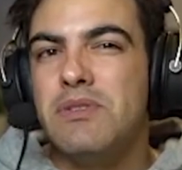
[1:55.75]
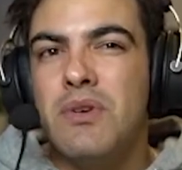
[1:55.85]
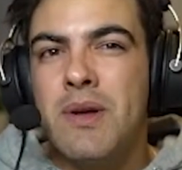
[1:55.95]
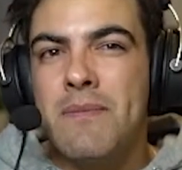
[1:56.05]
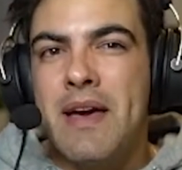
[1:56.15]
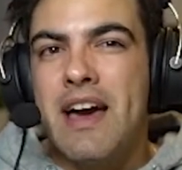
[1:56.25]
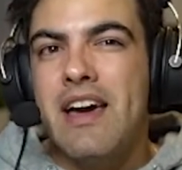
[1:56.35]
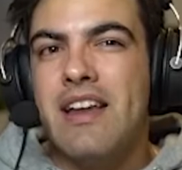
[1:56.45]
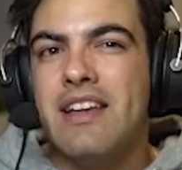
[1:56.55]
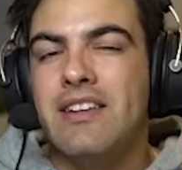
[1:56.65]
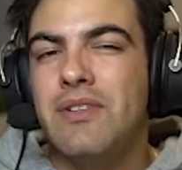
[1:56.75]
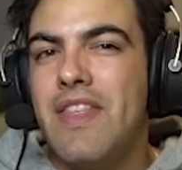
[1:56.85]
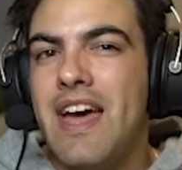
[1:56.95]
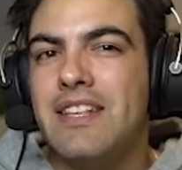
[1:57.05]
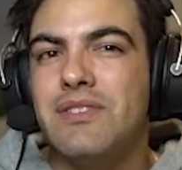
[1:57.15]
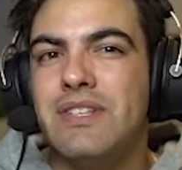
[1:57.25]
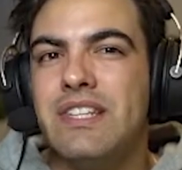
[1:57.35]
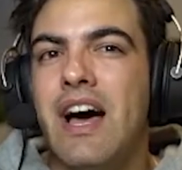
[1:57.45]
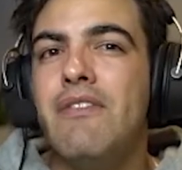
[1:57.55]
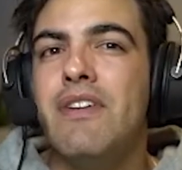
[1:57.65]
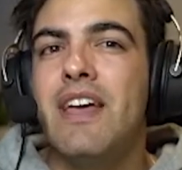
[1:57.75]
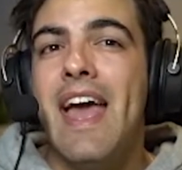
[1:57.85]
are talking about, and all of that sort of stuff.